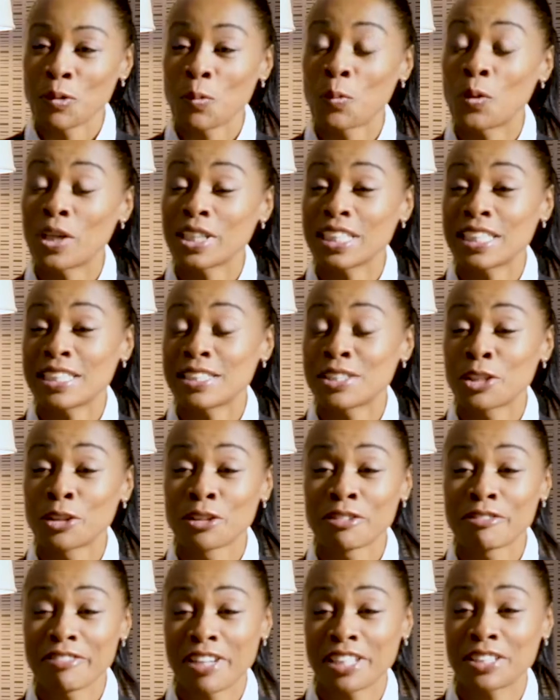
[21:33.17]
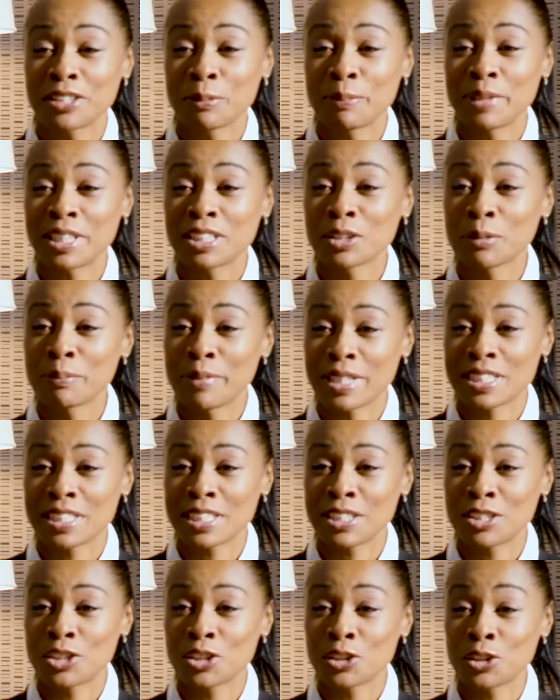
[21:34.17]
What is your fundamental
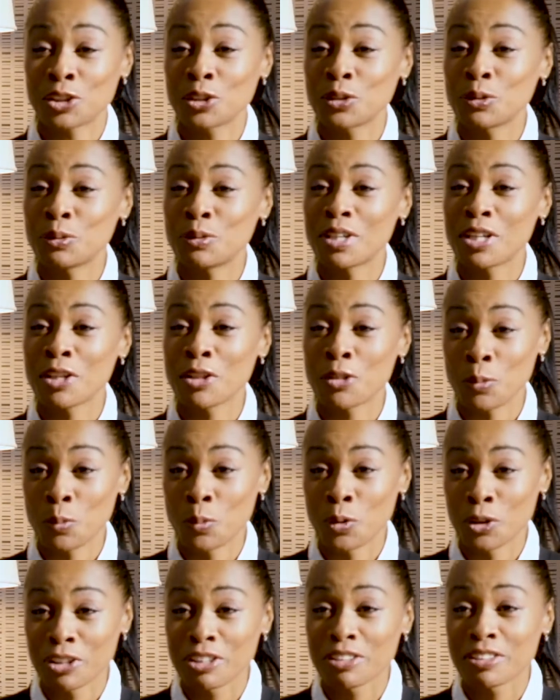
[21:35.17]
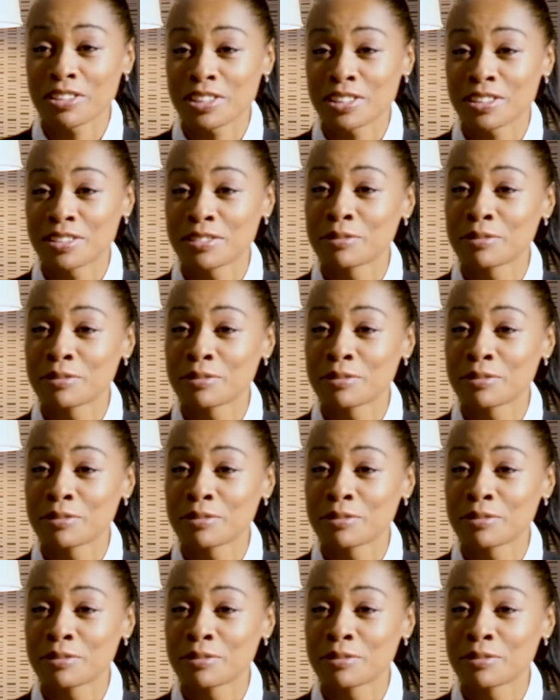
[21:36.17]
message to the world?